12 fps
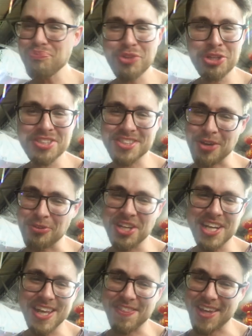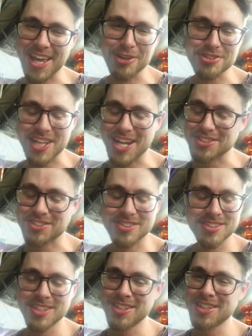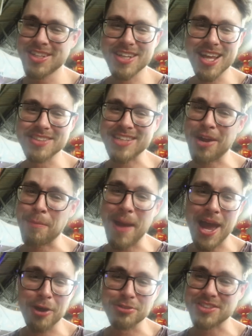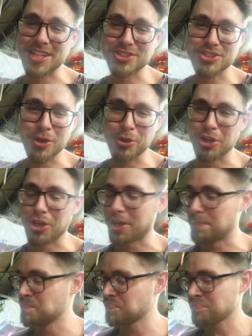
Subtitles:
You just don't need anything else that is out of bounds. That's so good.